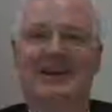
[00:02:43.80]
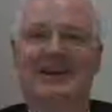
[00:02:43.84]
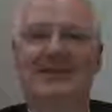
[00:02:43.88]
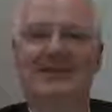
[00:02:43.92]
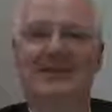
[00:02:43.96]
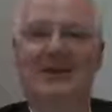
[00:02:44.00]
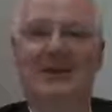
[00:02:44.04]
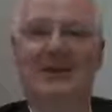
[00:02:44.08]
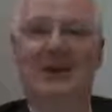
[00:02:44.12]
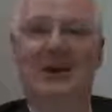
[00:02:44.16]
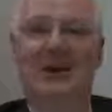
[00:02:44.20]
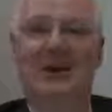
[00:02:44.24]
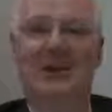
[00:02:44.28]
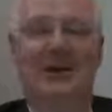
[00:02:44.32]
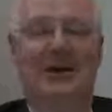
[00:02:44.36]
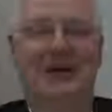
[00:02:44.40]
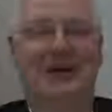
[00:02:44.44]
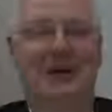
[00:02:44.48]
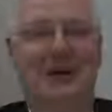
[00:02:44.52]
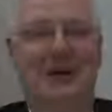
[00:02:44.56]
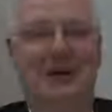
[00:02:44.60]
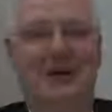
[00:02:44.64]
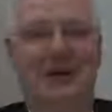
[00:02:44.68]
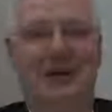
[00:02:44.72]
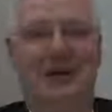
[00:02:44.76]
is that I would
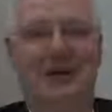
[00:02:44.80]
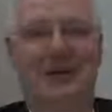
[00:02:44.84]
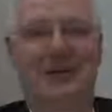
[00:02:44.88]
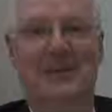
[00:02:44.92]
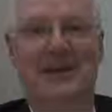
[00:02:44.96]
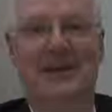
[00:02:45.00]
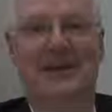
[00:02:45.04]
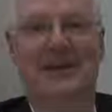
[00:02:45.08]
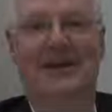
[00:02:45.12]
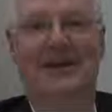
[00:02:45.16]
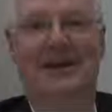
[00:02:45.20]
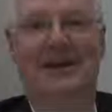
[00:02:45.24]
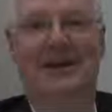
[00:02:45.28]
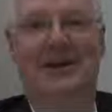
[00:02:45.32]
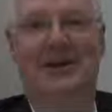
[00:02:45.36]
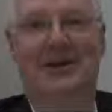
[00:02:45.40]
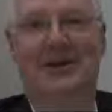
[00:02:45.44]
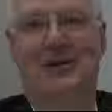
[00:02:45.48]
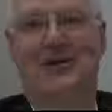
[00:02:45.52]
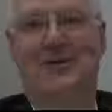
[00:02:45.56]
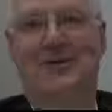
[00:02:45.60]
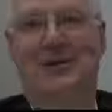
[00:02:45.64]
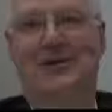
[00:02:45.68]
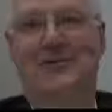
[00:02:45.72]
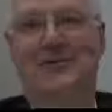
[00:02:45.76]
highly recommend
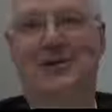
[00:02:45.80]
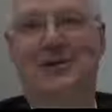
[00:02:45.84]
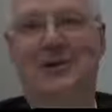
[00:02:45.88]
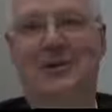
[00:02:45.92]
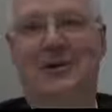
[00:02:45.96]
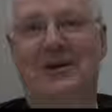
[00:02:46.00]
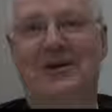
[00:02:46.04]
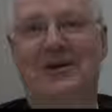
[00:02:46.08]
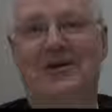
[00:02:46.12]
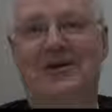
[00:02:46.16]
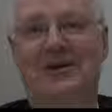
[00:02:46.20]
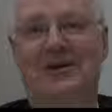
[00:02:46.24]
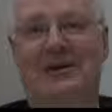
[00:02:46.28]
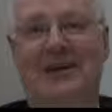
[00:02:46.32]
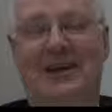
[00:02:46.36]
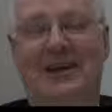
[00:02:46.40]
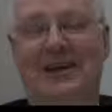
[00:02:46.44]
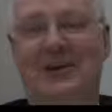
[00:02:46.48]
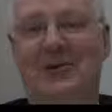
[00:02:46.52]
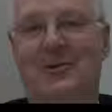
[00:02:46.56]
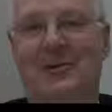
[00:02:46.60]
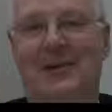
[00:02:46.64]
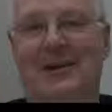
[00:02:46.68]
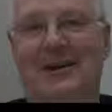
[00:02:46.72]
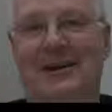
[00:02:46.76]
Area 51 to
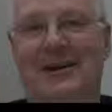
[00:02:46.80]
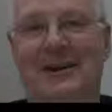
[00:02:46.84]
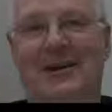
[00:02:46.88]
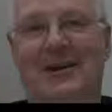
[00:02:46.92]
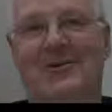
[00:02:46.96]
anyone and